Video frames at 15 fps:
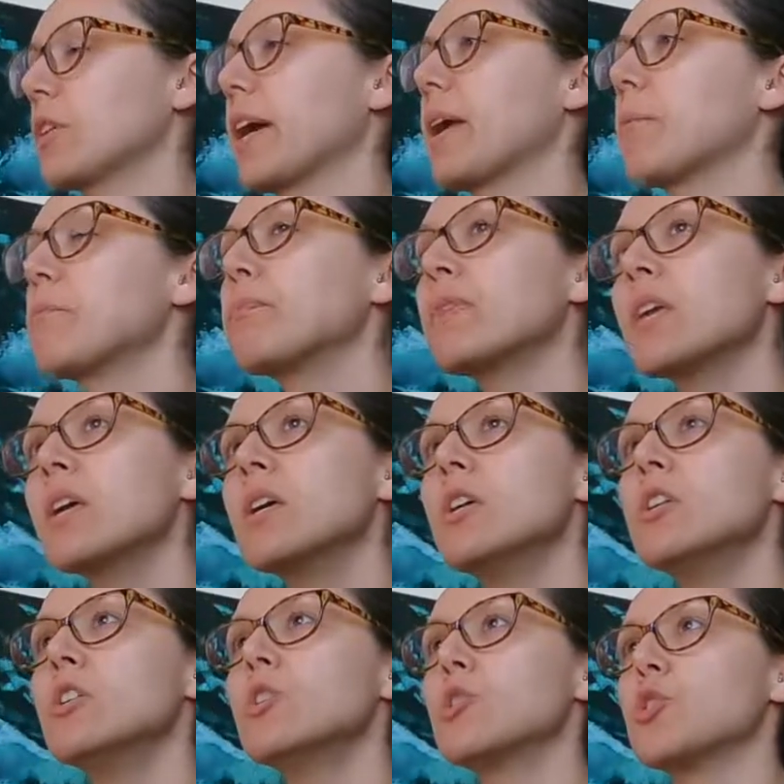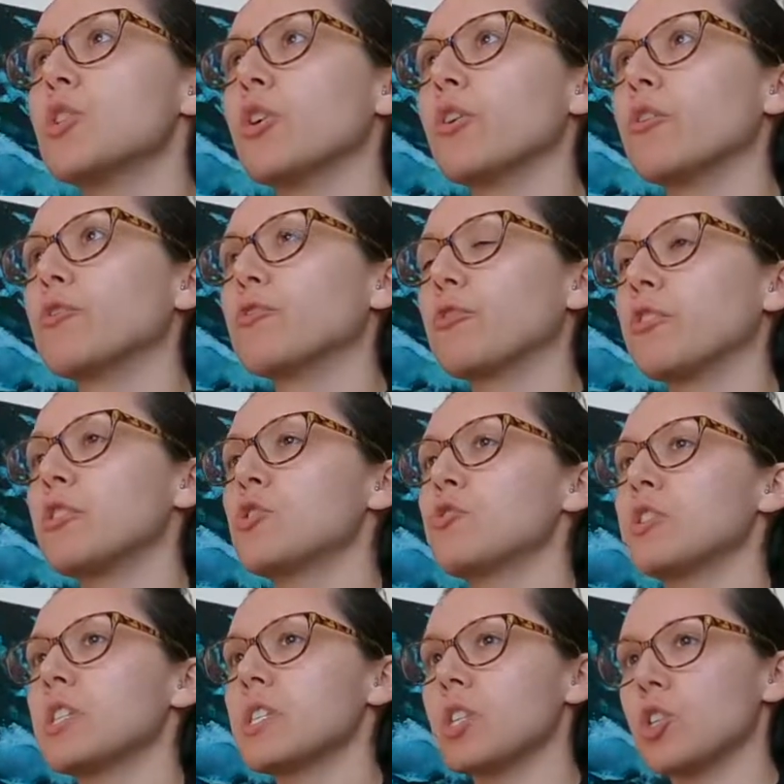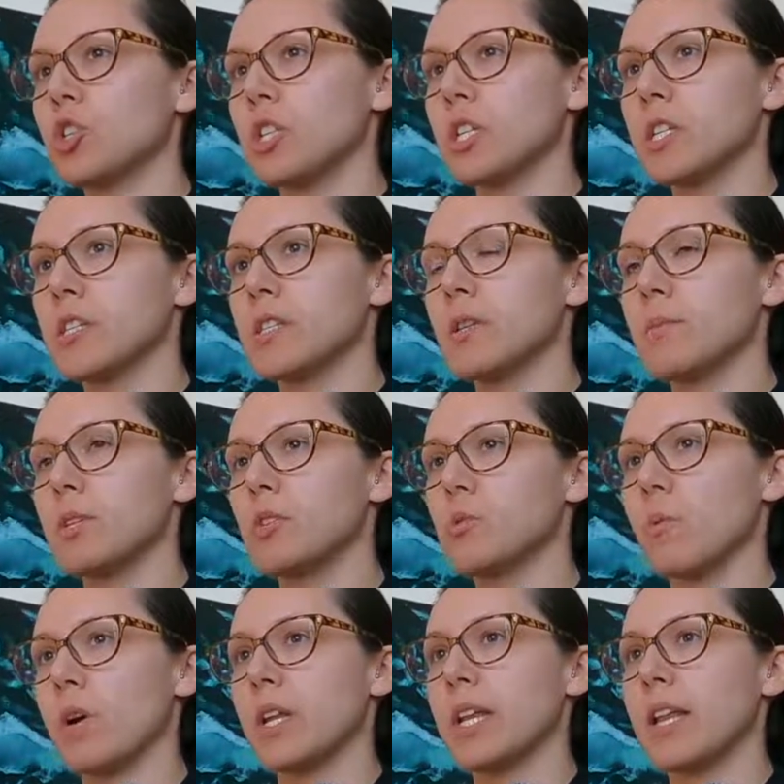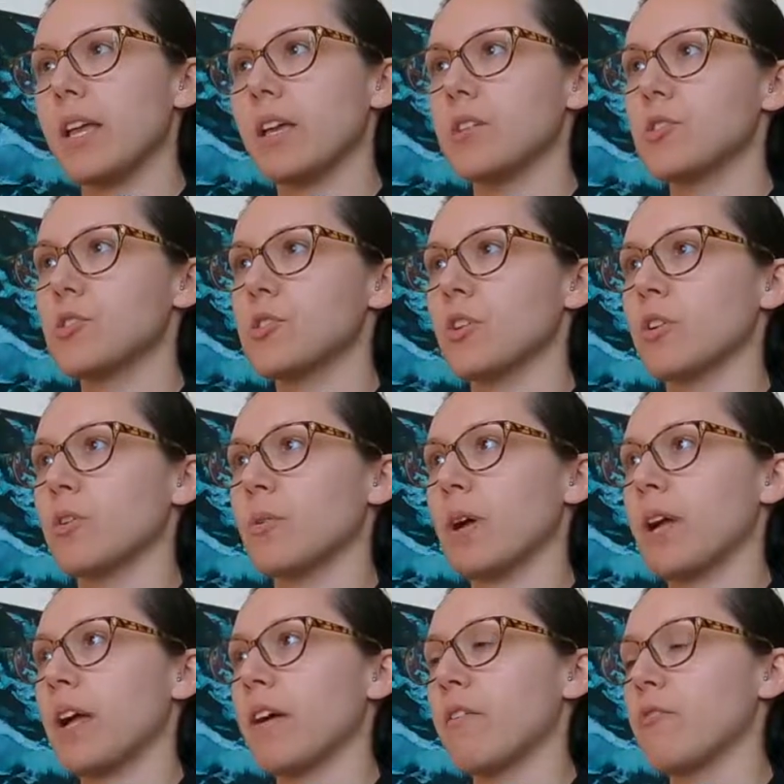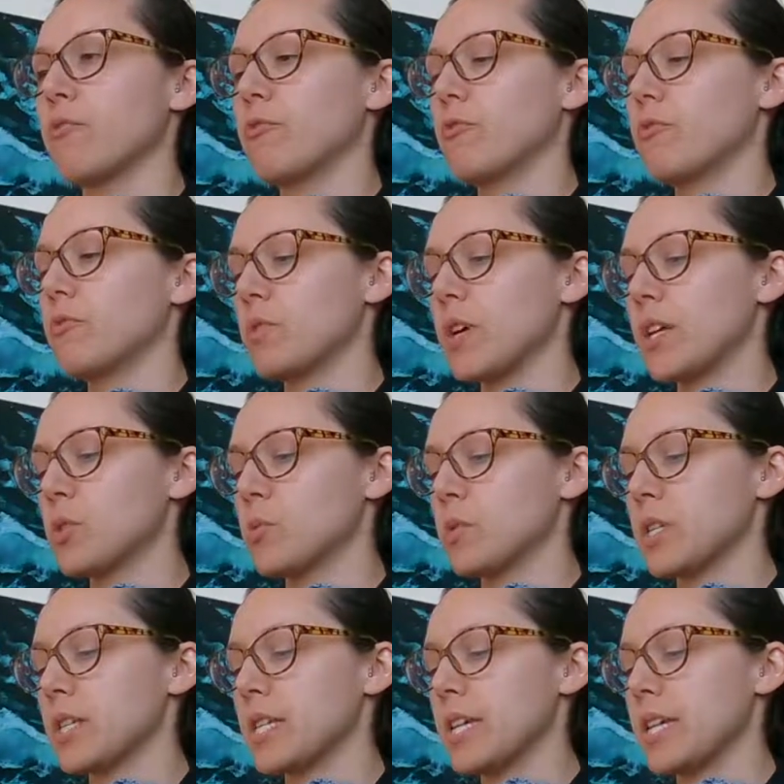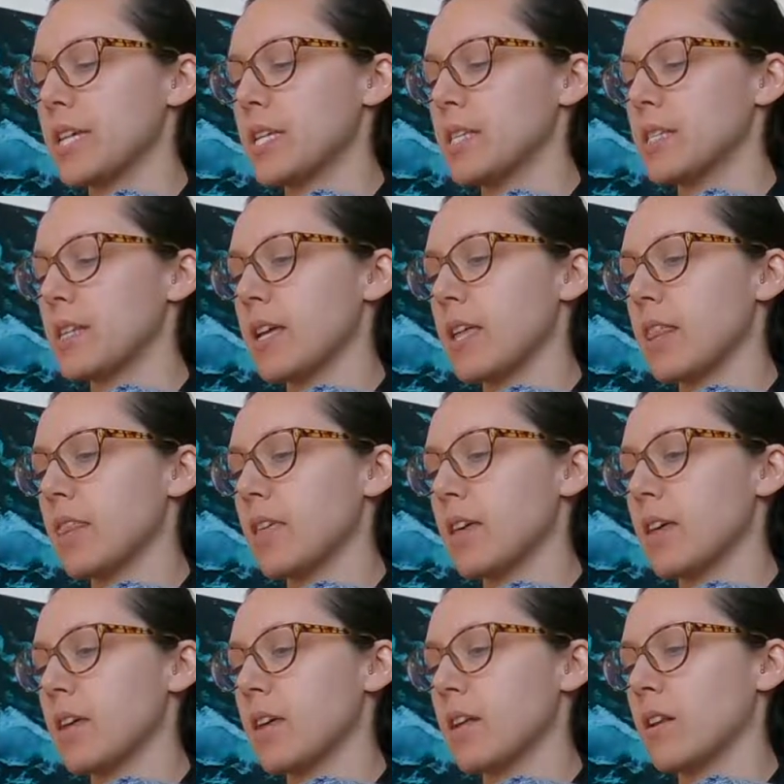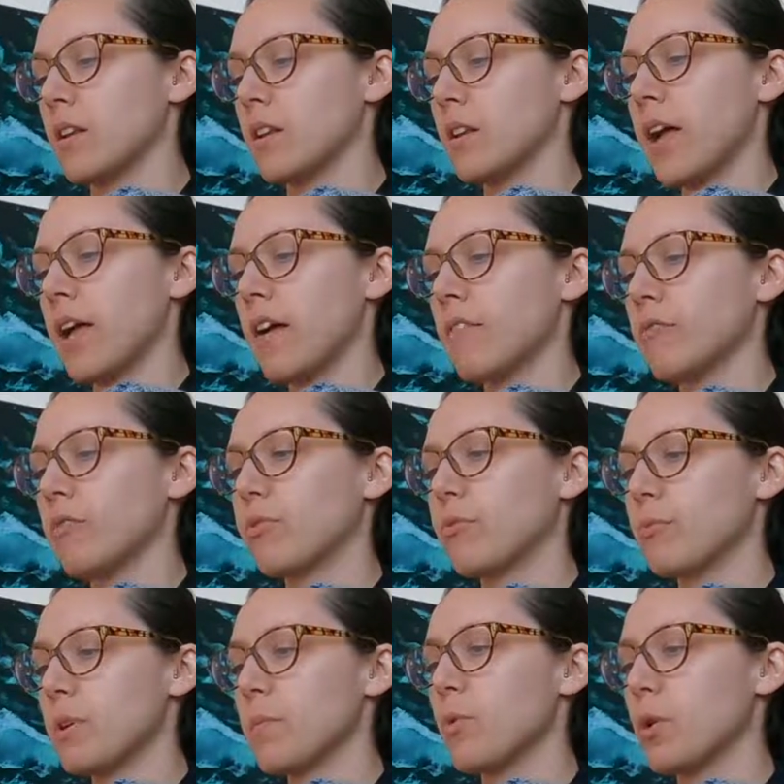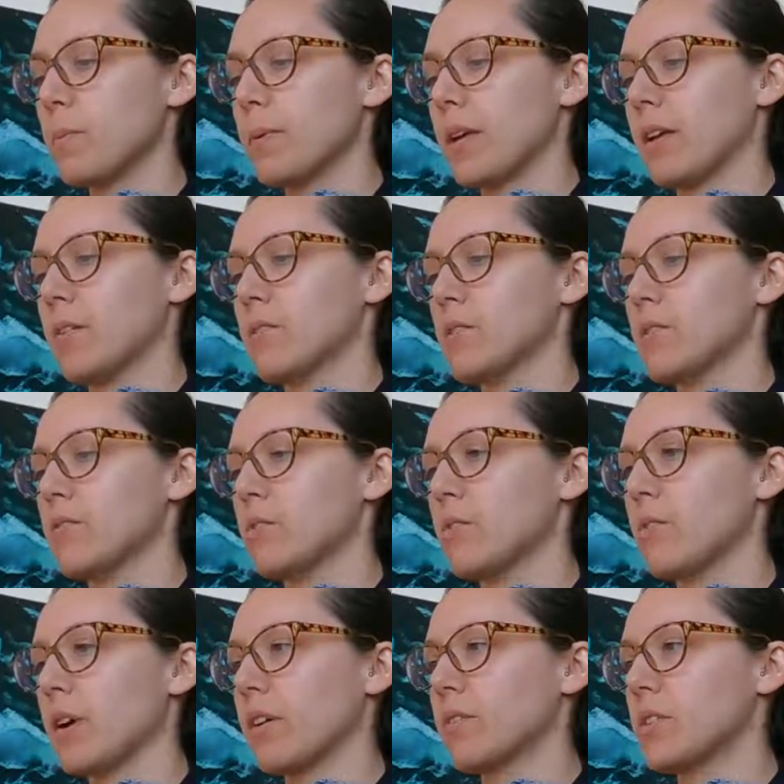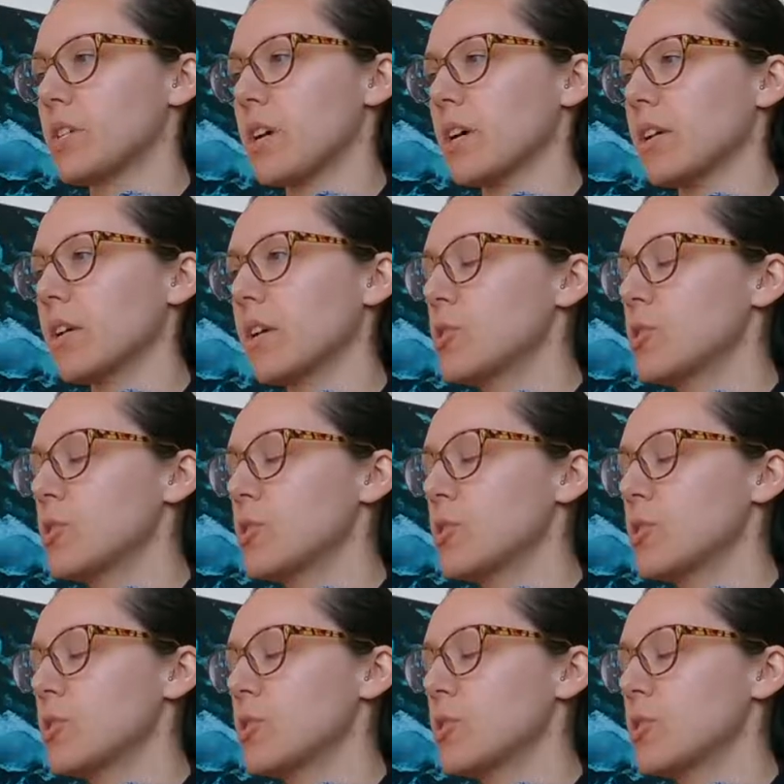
Okay. So for the transition, it's going to be 20 days. So I have that 20 days and then I have 3 more pounds of the ground duck.